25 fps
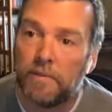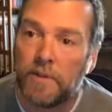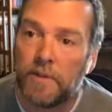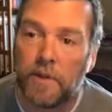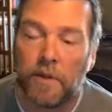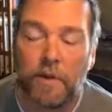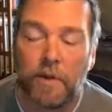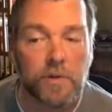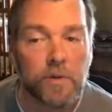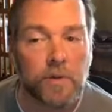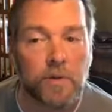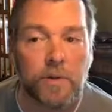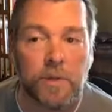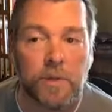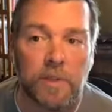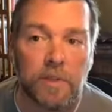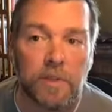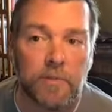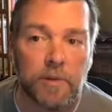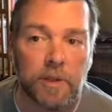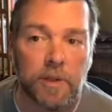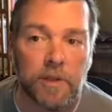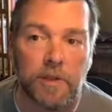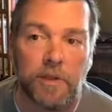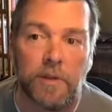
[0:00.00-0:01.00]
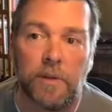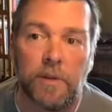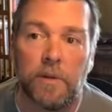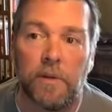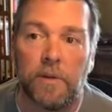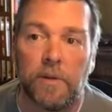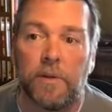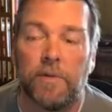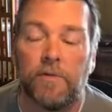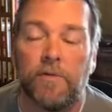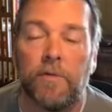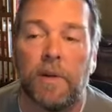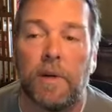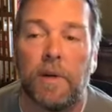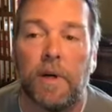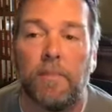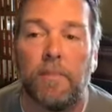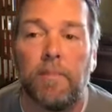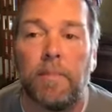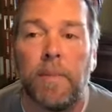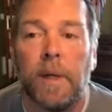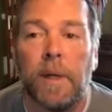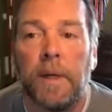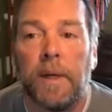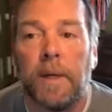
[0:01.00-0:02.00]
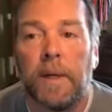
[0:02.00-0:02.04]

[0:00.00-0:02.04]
So there's always someone that you can learn from.